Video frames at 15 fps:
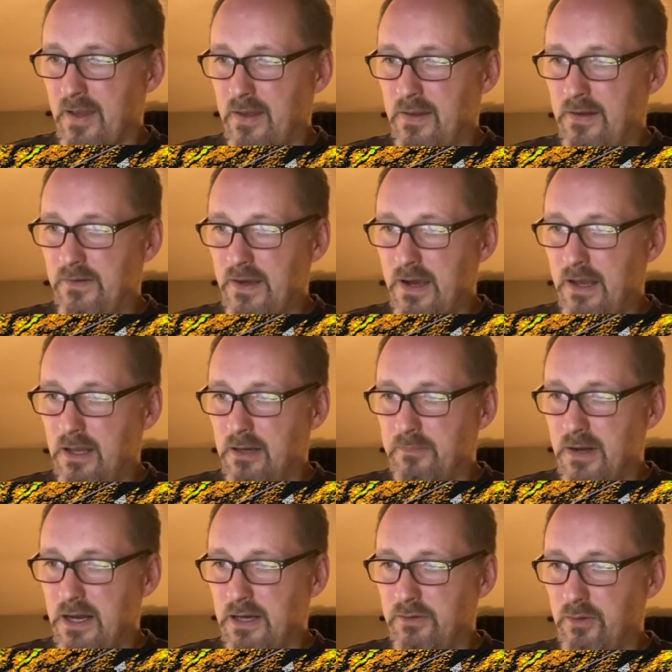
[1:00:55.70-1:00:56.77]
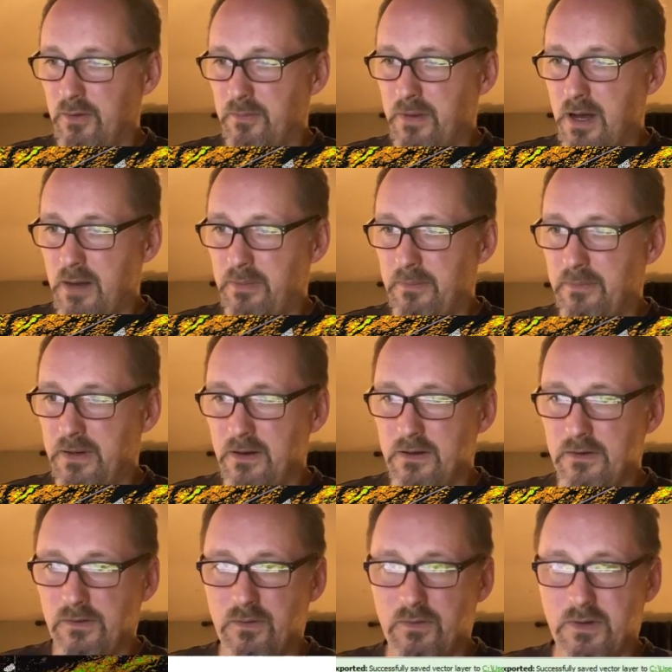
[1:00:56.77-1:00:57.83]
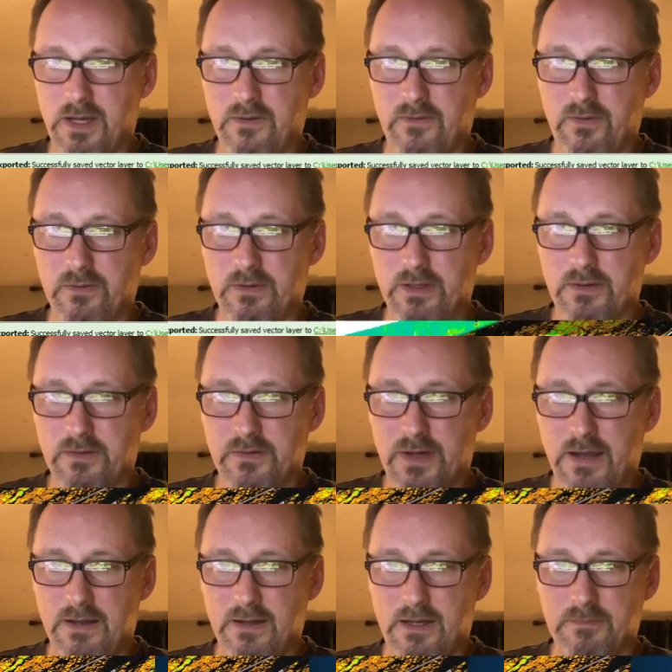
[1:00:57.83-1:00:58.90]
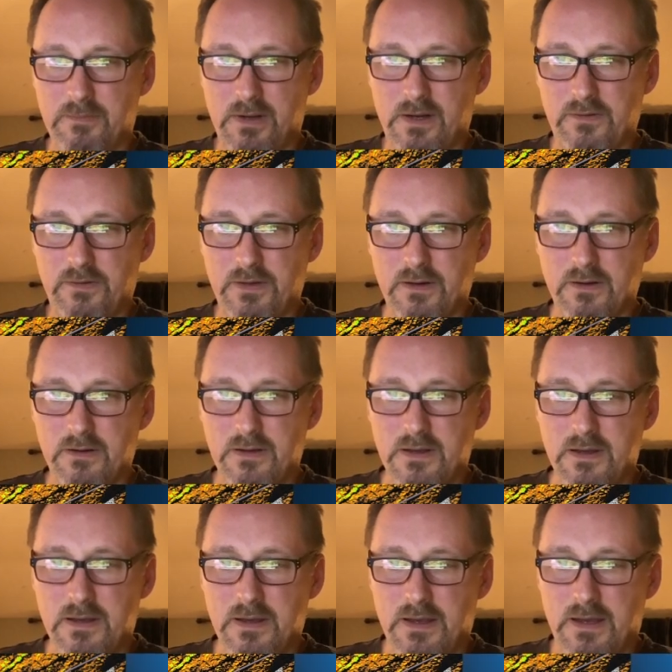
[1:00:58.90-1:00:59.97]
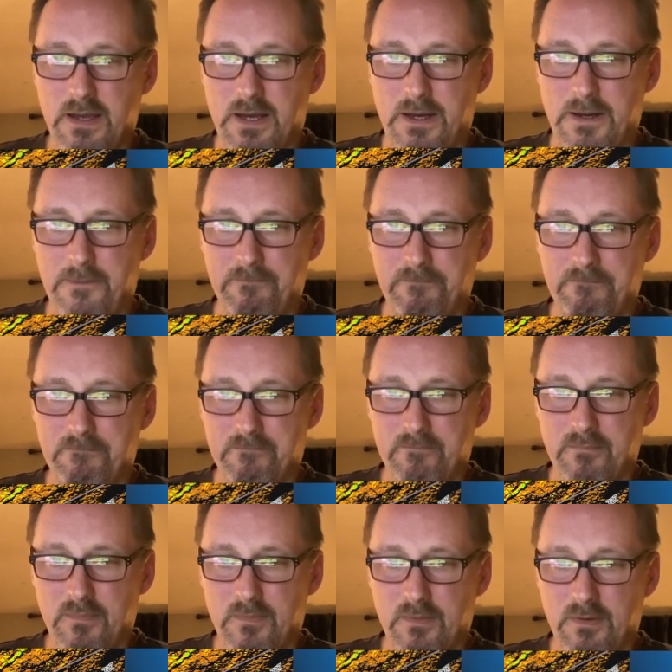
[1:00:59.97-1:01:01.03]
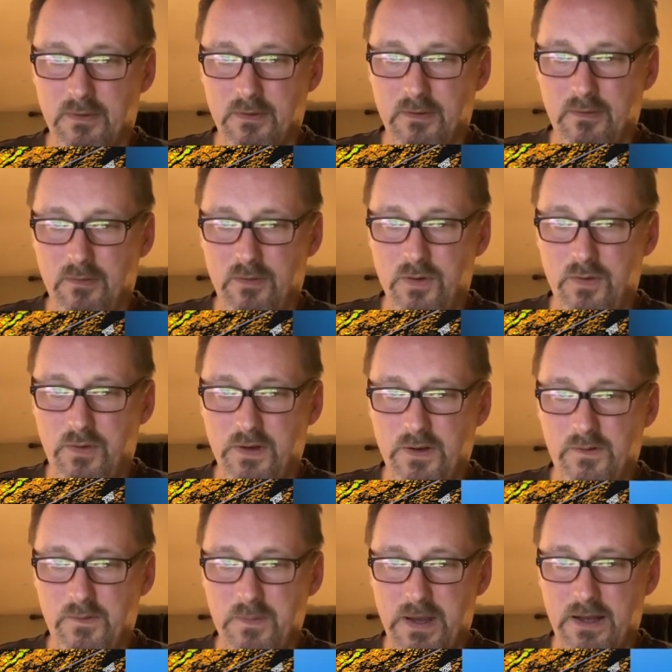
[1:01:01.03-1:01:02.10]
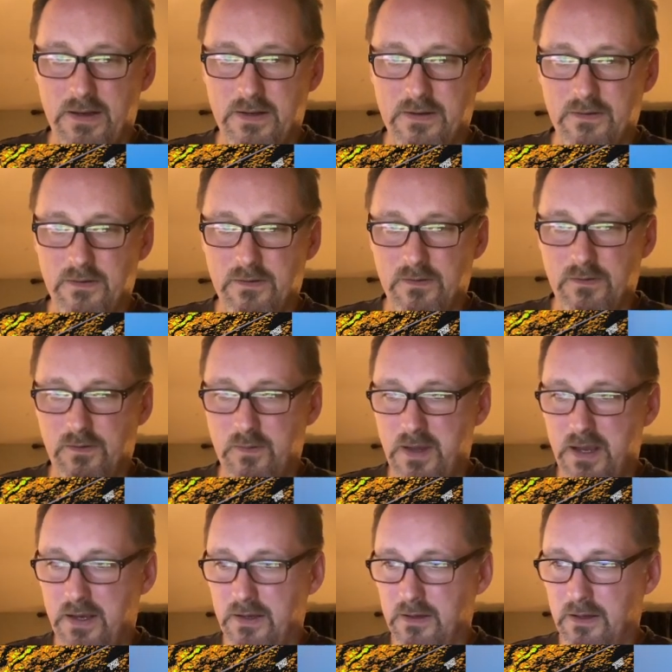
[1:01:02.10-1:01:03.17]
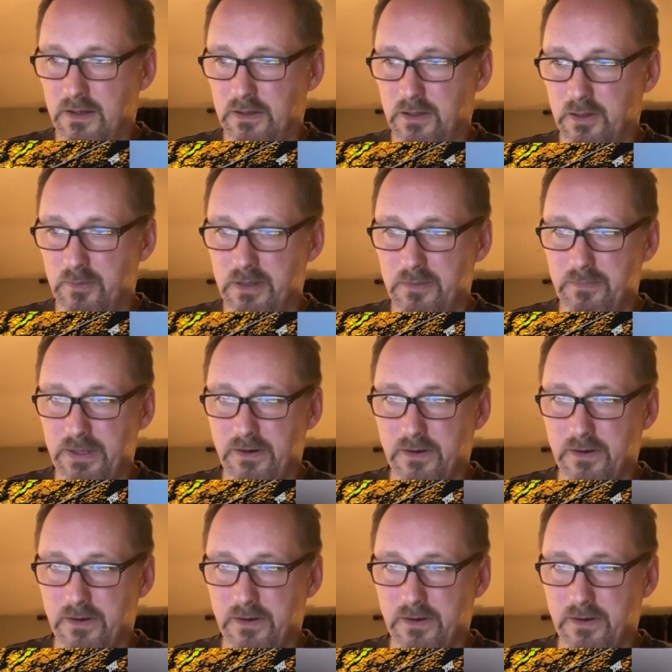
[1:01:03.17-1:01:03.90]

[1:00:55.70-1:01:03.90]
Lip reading: And this dialog box will pop up here. Its own kind of own little dialog box here. You can expand it to make it a little bit